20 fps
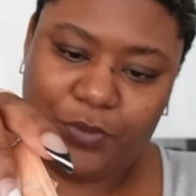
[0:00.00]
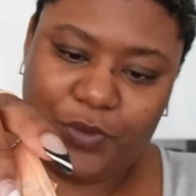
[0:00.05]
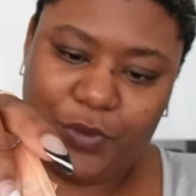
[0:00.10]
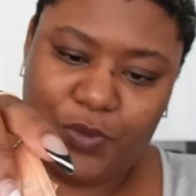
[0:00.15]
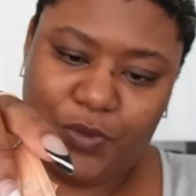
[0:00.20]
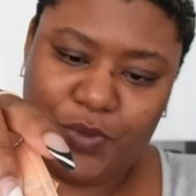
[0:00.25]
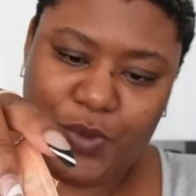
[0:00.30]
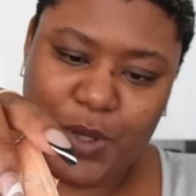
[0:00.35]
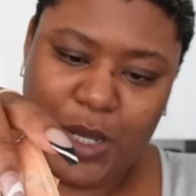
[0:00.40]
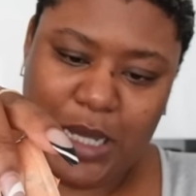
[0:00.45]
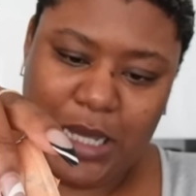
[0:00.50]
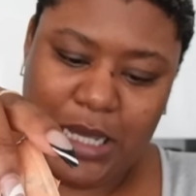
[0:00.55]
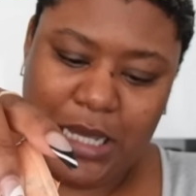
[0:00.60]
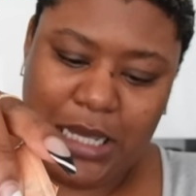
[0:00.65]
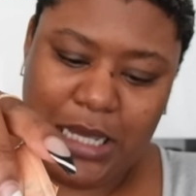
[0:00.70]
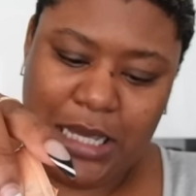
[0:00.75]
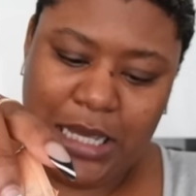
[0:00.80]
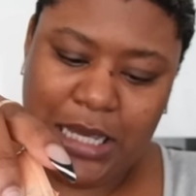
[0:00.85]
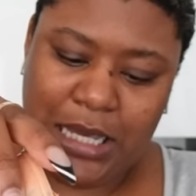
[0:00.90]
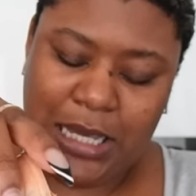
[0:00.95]
Hold on.
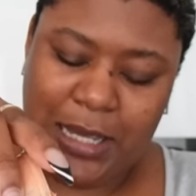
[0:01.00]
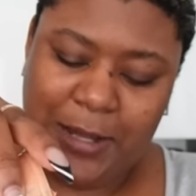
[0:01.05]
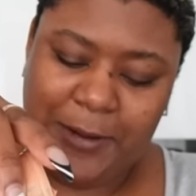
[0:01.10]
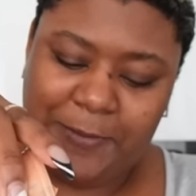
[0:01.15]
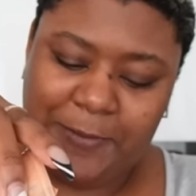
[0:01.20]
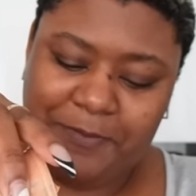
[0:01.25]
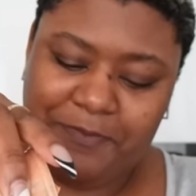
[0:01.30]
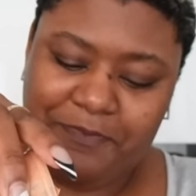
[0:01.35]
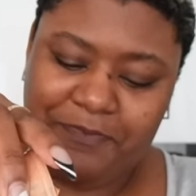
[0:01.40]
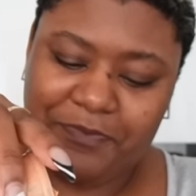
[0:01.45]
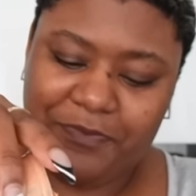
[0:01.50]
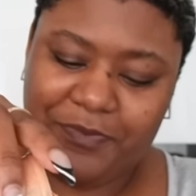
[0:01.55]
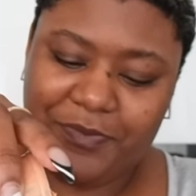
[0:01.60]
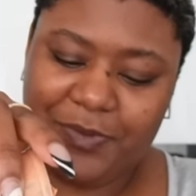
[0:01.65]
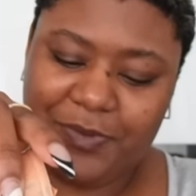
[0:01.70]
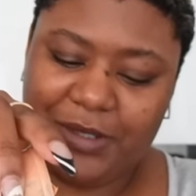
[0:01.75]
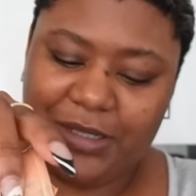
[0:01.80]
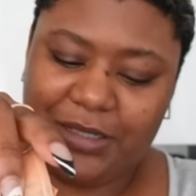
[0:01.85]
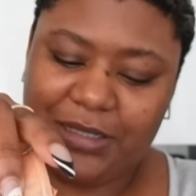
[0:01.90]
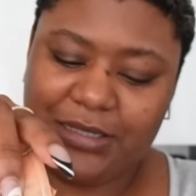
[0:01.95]

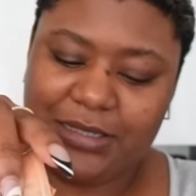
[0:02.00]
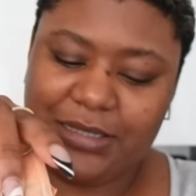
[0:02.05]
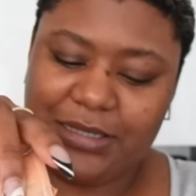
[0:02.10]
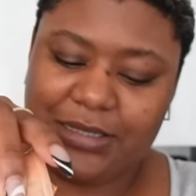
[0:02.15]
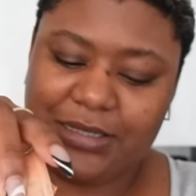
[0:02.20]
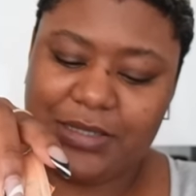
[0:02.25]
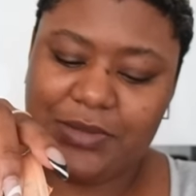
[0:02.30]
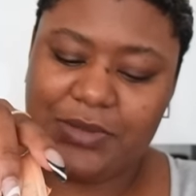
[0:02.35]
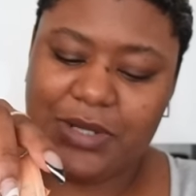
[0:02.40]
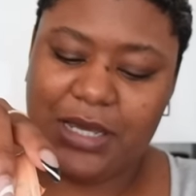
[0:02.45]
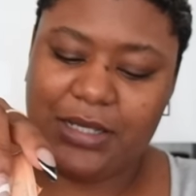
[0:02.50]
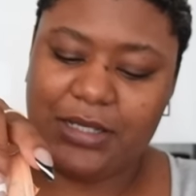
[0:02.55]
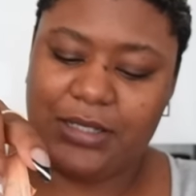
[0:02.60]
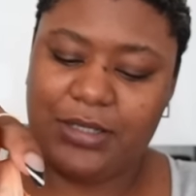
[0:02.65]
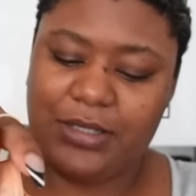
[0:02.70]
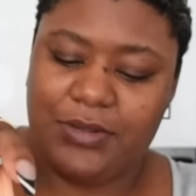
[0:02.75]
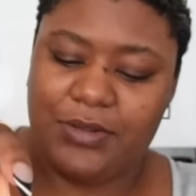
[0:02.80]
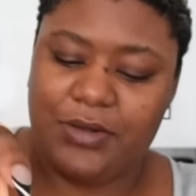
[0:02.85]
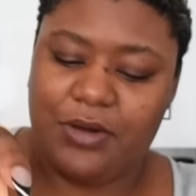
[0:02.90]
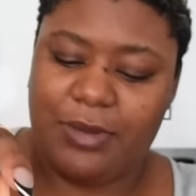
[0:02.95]
This is so not
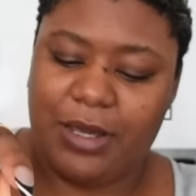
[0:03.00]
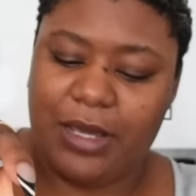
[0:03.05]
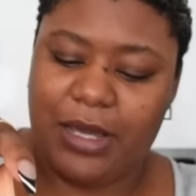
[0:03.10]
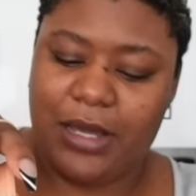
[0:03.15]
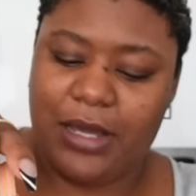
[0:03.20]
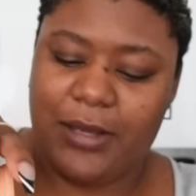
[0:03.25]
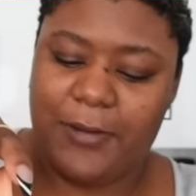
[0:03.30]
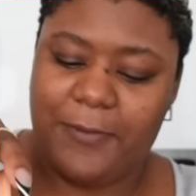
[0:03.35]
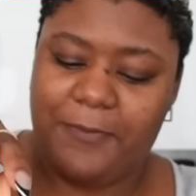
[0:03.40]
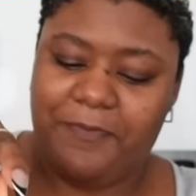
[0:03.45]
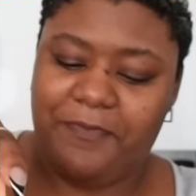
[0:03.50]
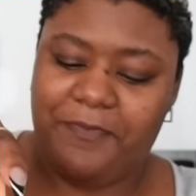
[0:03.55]
cute. Oh my god.